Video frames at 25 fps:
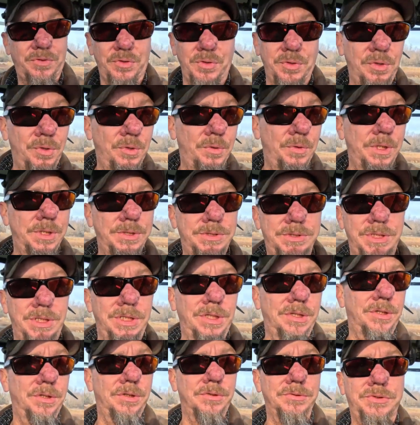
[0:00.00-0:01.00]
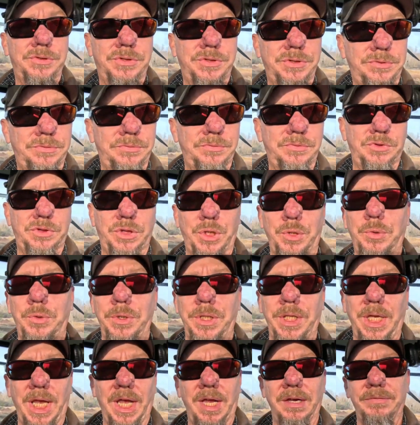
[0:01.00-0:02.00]
through until 2
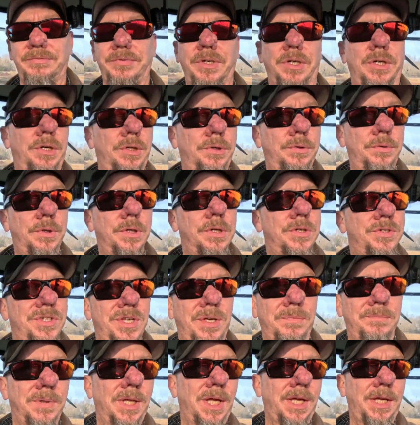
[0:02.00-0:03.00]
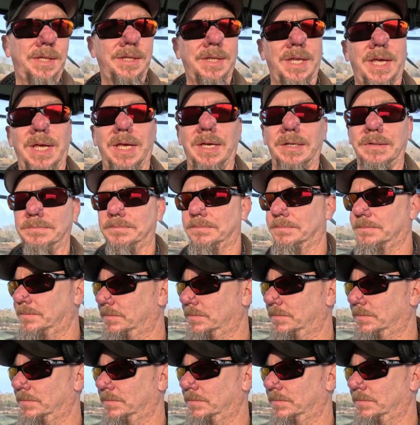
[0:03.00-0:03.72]
in the afternoon or something like that.